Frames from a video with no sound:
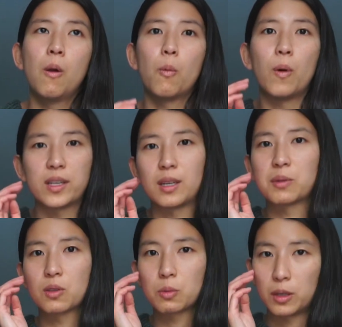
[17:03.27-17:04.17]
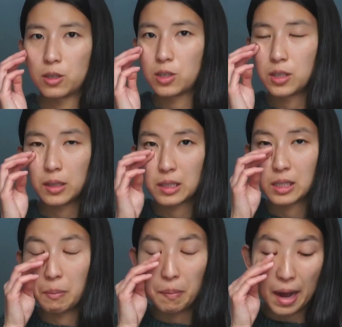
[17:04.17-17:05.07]
what types of sweaters she likes
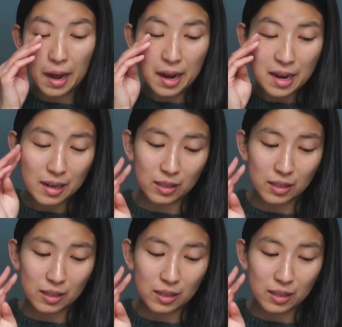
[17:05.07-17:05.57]
to buy,